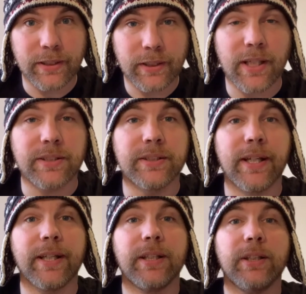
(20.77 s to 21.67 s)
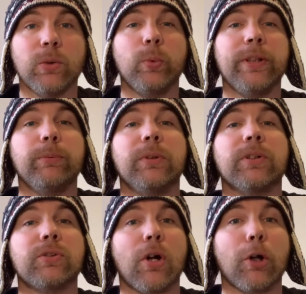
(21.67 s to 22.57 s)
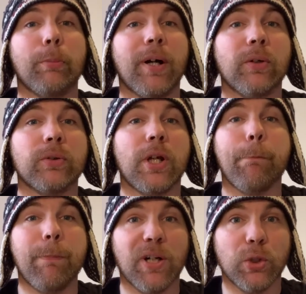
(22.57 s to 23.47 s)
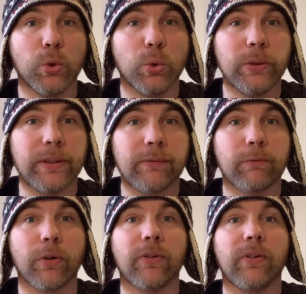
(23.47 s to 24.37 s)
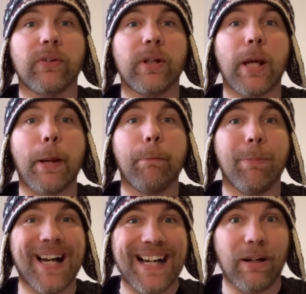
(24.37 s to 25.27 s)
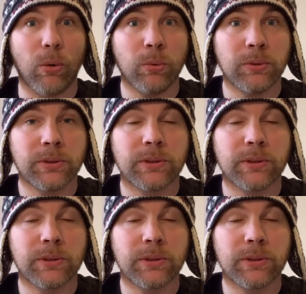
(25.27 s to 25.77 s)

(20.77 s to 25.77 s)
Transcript: And today we will talk about bow versus bow